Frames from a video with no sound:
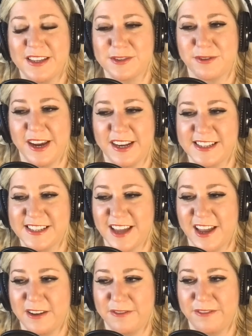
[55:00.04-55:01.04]
is great. It's
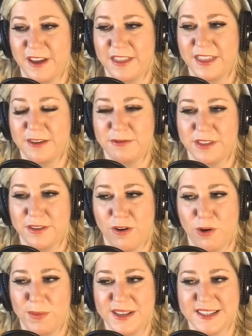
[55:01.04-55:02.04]
kind of, I think with
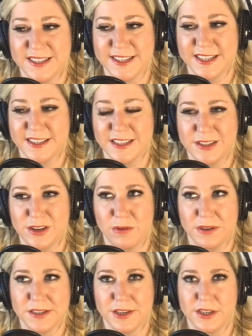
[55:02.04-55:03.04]
all businesses, it's
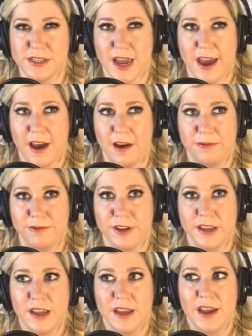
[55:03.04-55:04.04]
always good to have
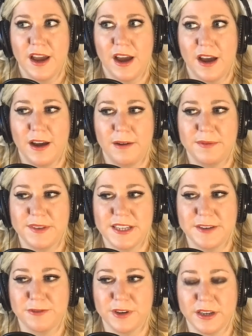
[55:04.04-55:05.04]

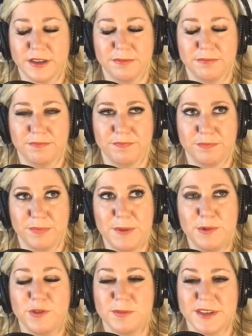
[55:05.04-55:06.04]
different
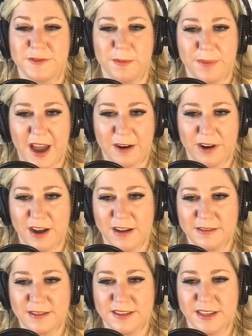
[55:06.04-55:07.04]
people from different
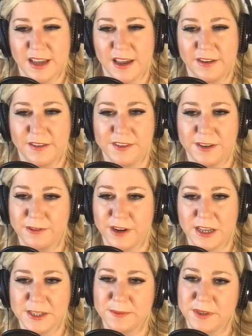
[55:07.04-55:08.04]
backgrounds that kind of have different
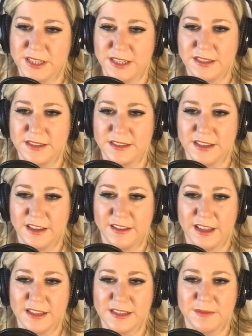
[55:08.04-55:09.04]
expertise. And
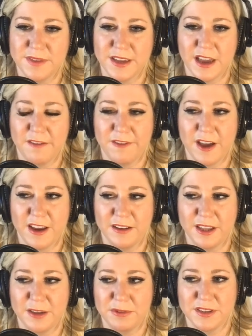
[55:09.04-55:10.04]
that's something I find
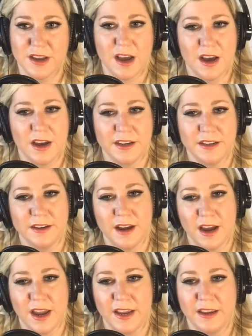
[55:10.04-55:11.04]
like with Todd and
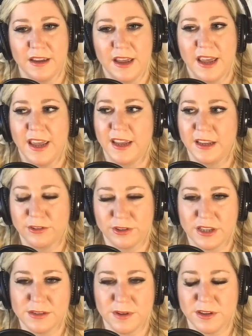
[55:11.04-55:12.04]
I, and
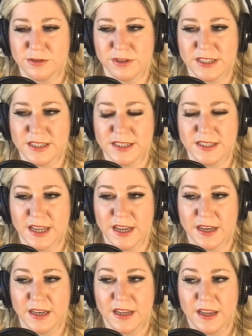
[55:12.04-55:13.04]
as well as Chris, is
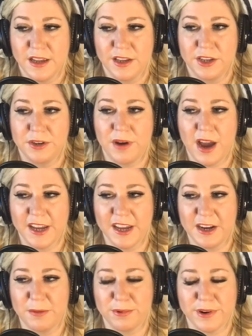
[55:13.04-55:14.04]
that, I
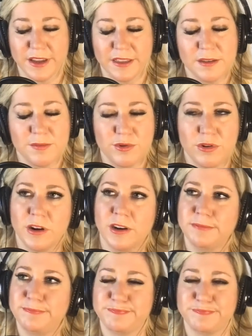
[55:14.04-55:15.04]
kind of bring the more